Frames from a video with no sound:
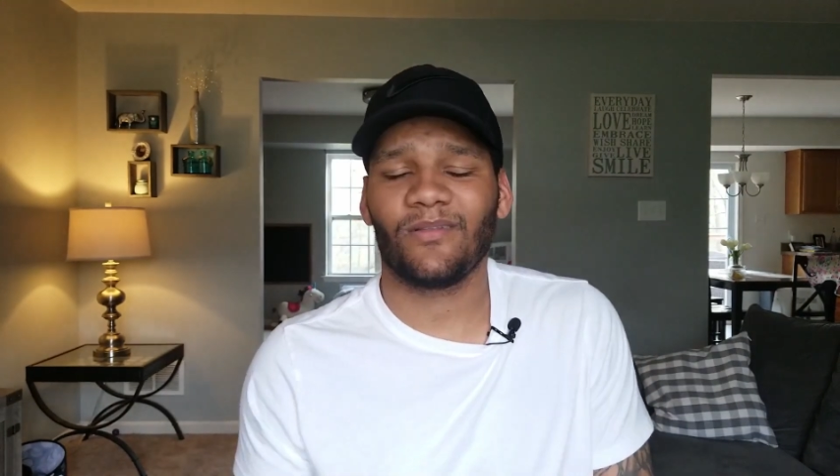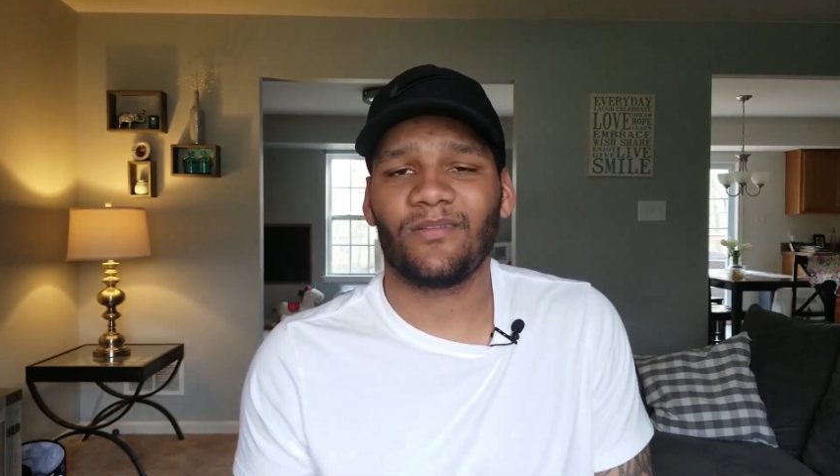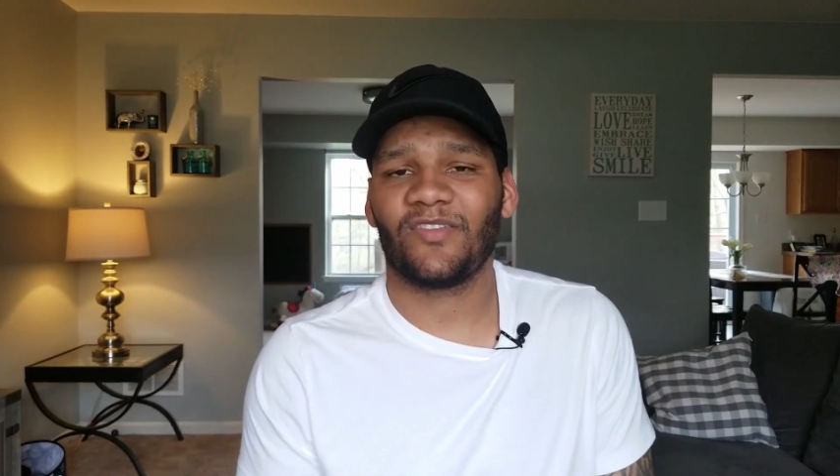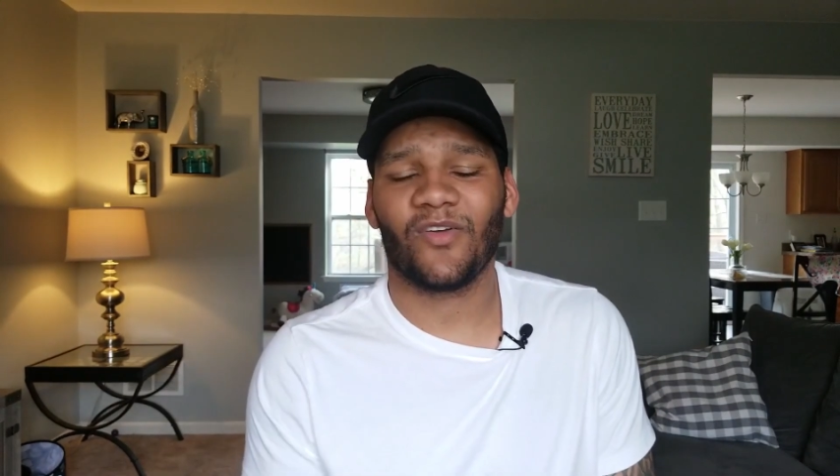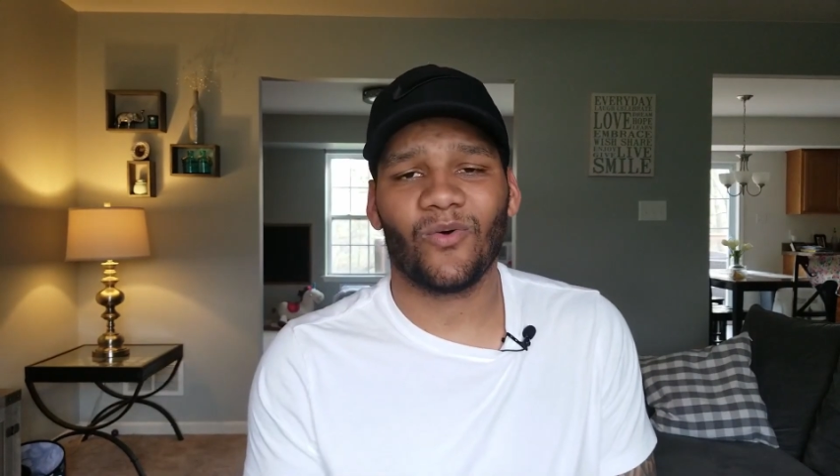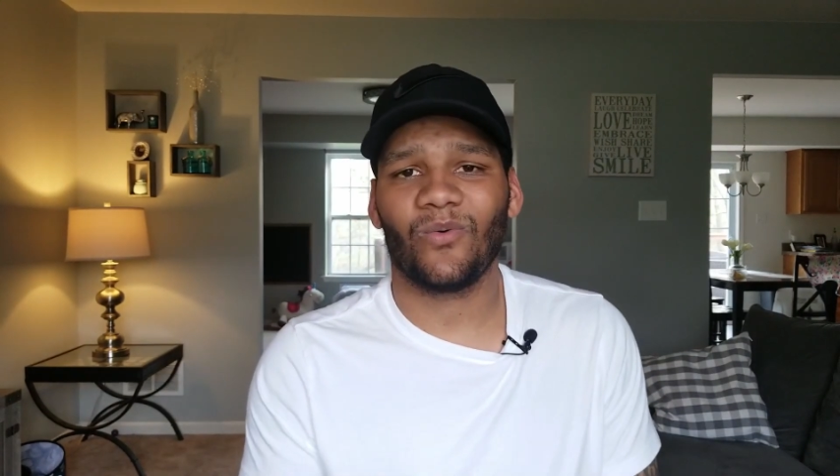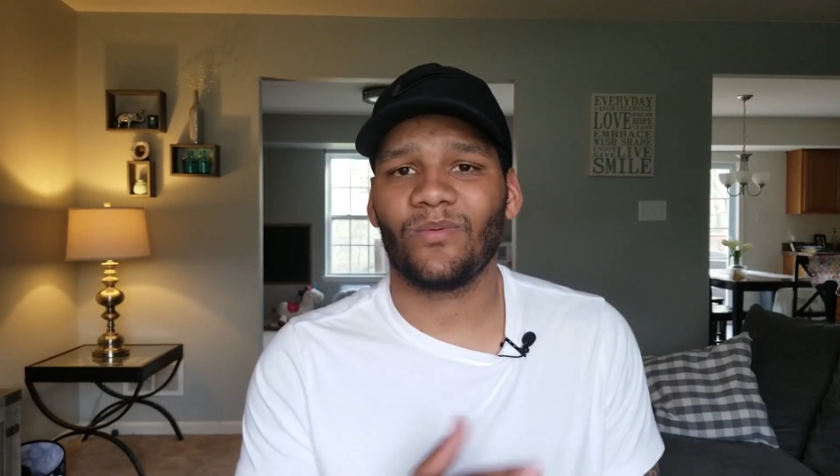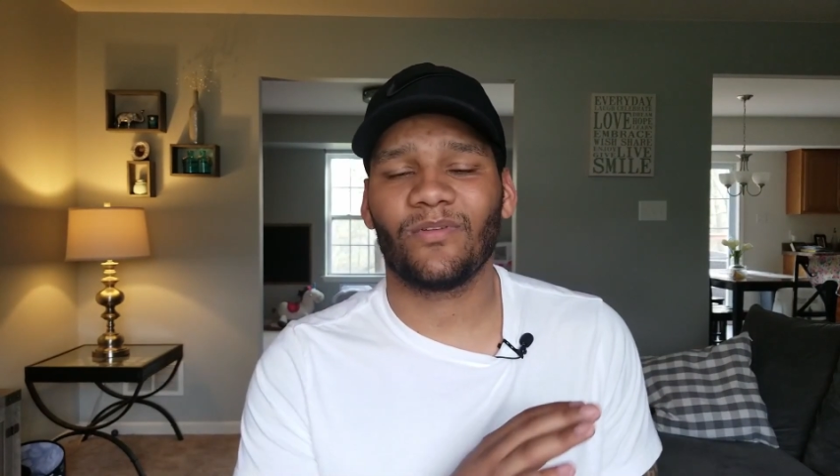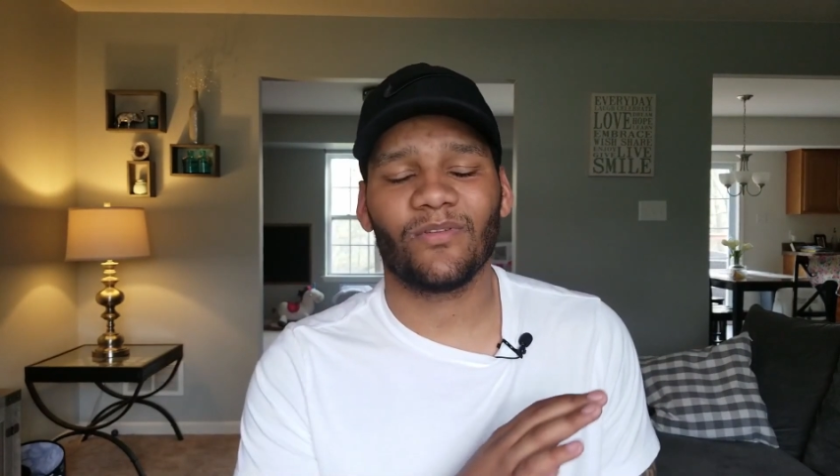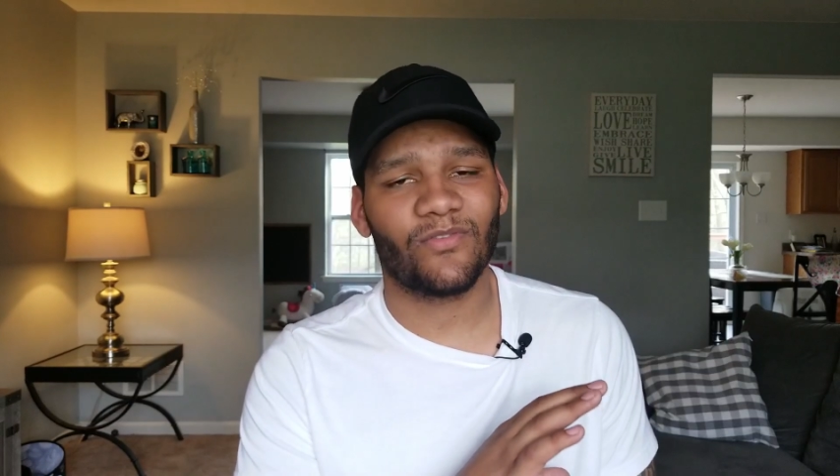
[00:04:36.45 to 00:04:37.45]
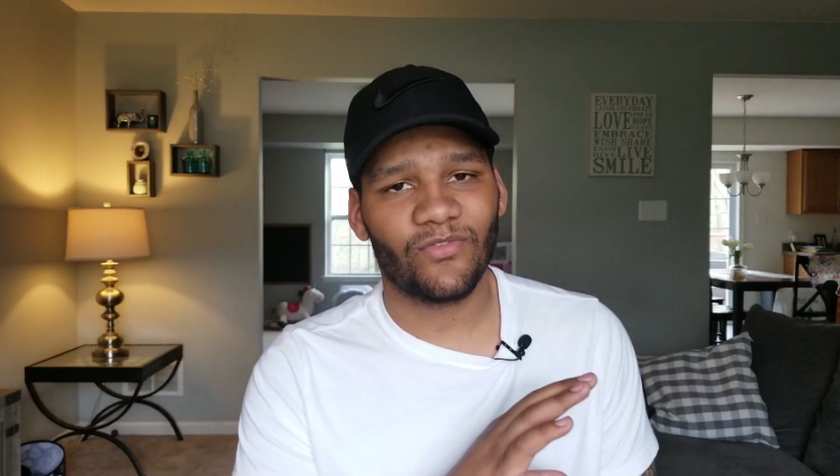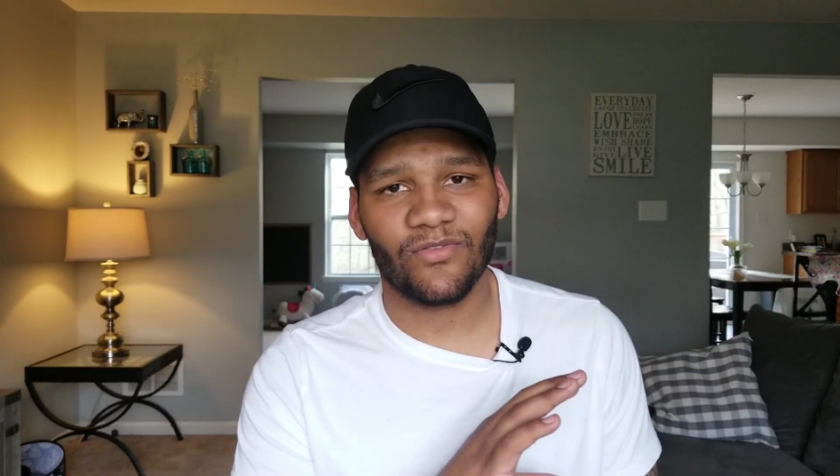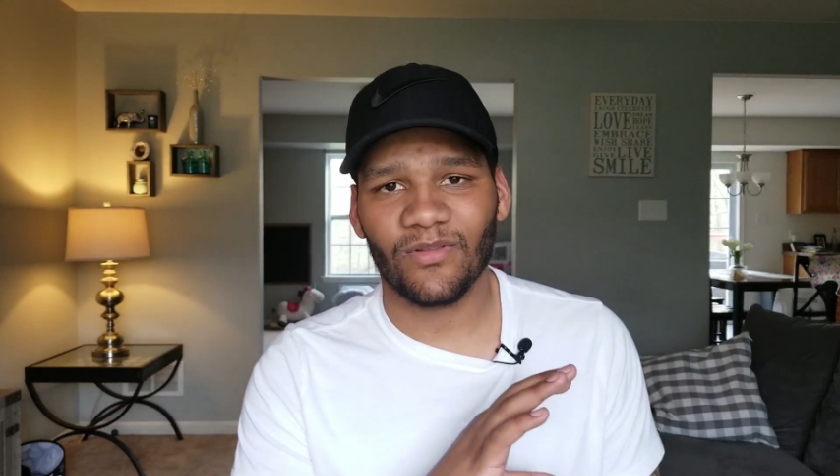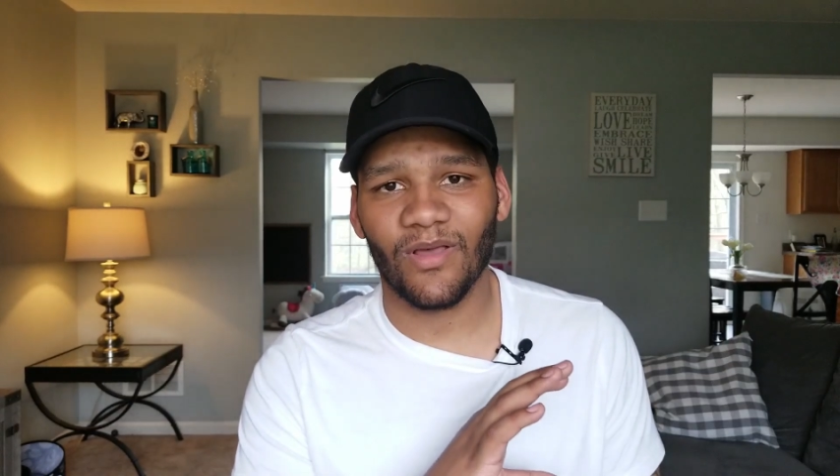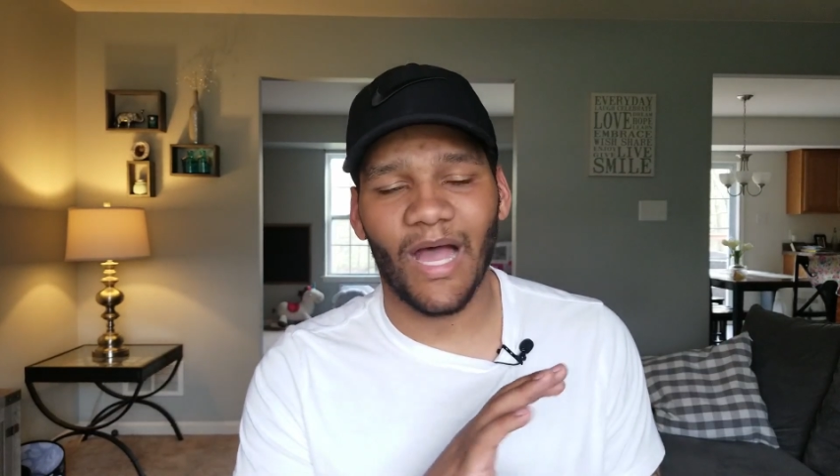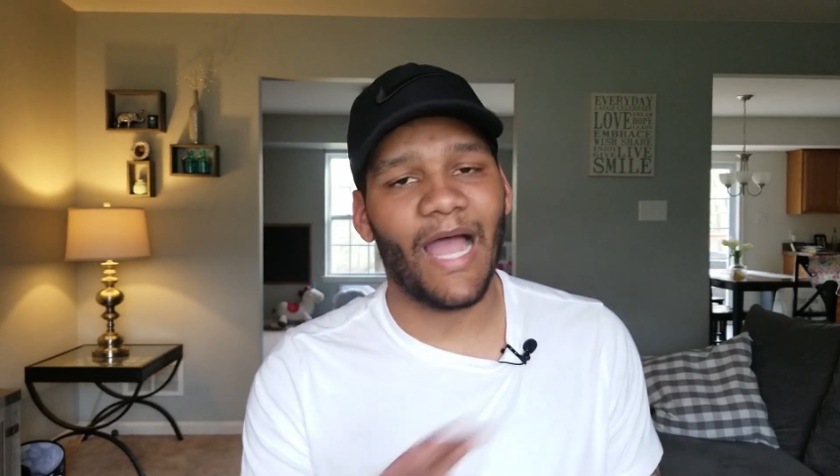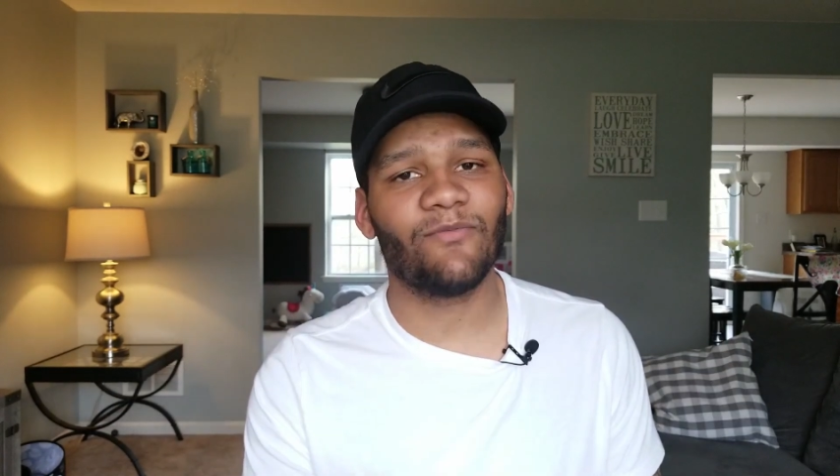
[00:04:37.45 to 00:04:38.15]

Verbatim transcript: So I